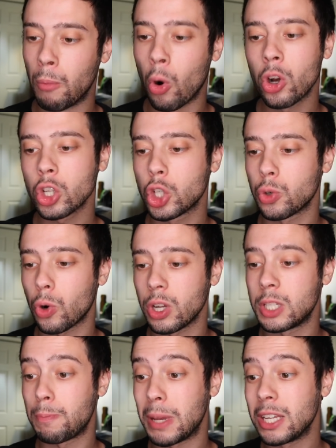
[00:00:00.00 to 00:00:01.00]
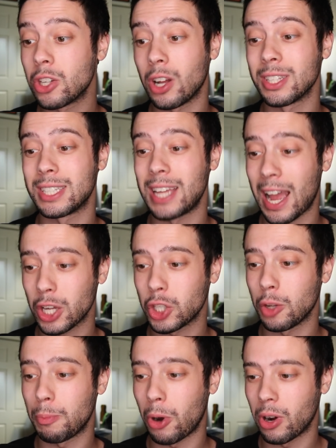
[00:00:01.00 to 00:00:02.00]
Morne-Trois-Pitons
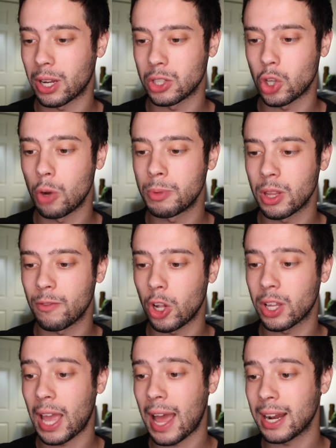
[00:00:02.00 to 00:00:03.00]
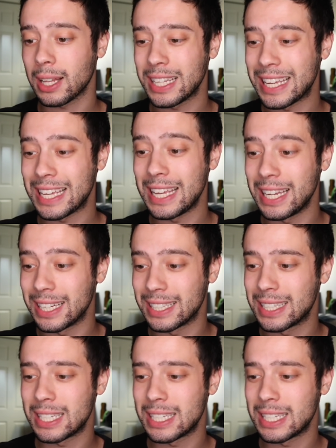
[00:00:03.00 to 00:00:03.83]
National Park is home to the volcanically heated,